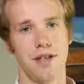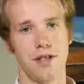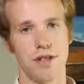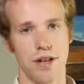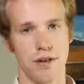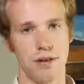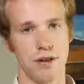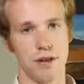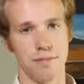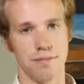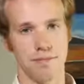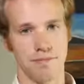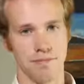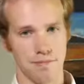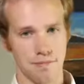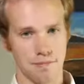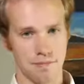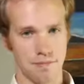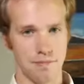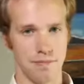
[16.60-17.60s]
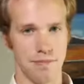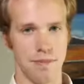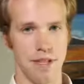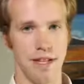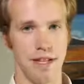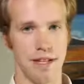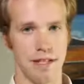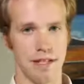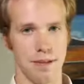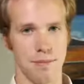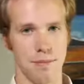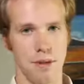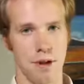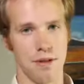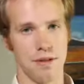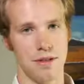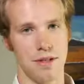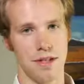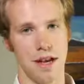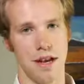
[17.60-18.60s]
general is
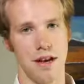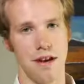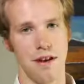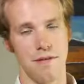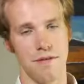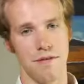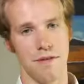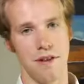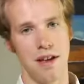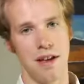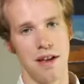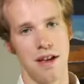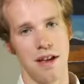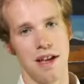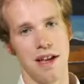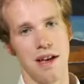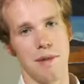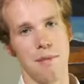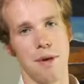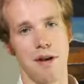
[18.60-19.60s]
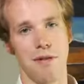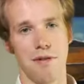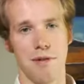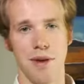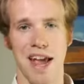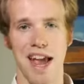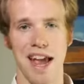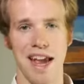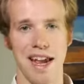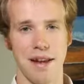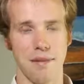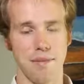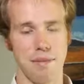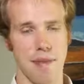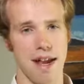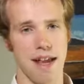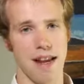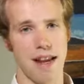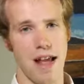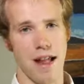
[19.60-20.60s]
composed of about eight
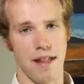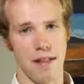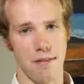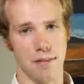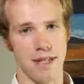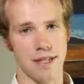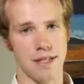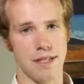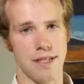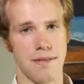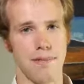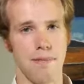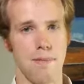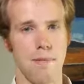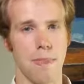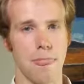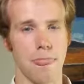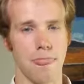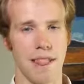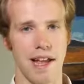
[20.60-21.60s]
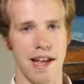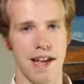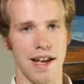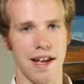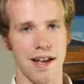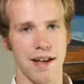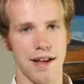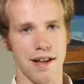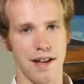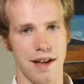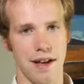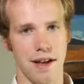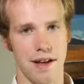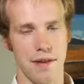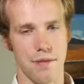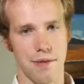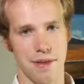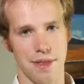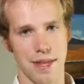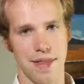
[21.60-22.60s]
main elements, and uh,
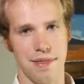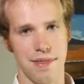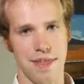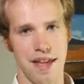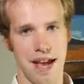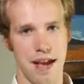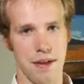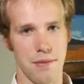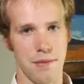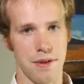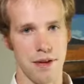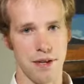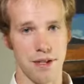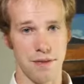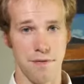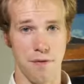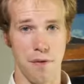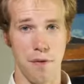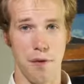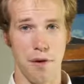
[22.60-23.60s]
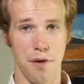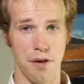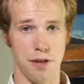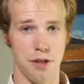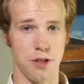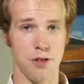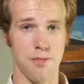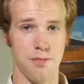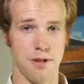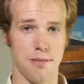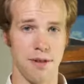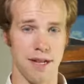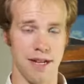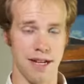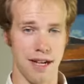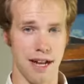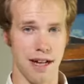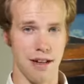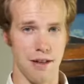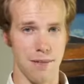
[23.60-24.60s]
within that there's four
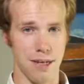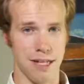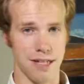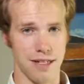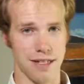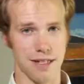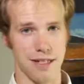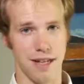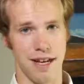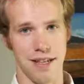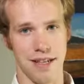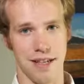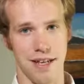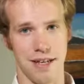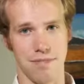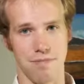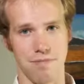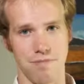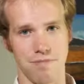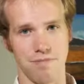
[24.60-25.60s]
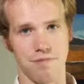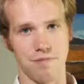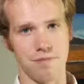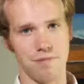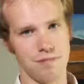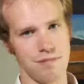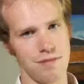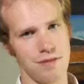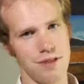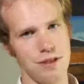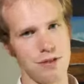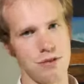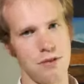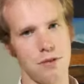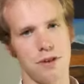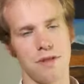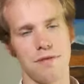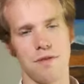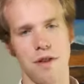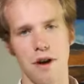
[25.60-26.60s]
superabundant elements, and then
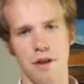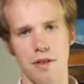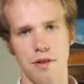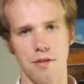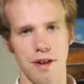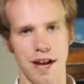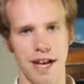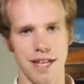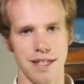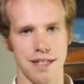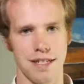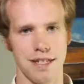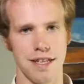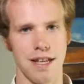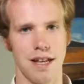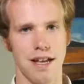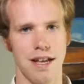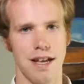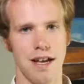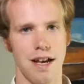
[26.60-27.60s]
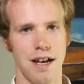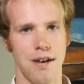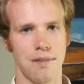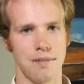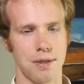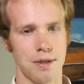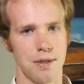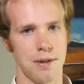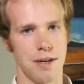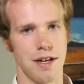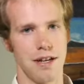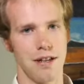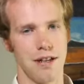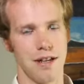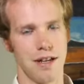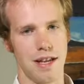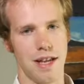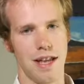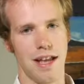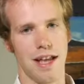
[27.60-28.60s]
sort of all the rest. Um, so we're going to
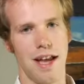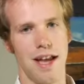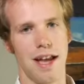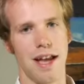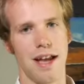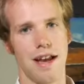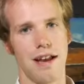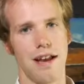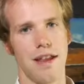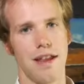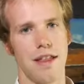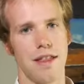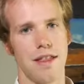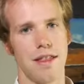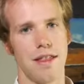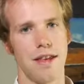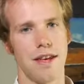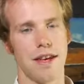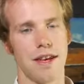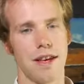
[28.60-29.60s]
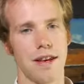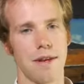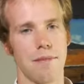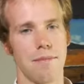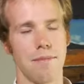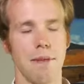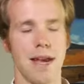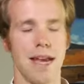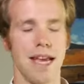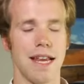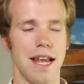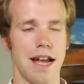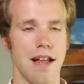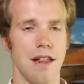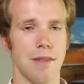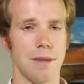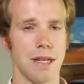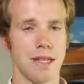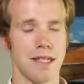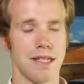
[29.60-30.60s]
look at the main
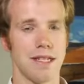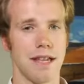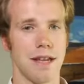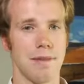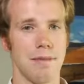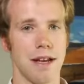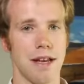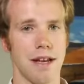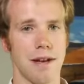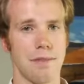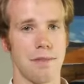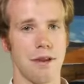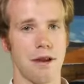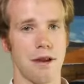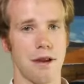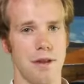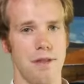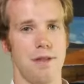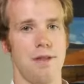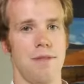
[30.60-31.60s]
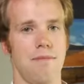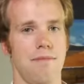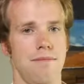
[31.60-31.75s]
elements that make up the Earth.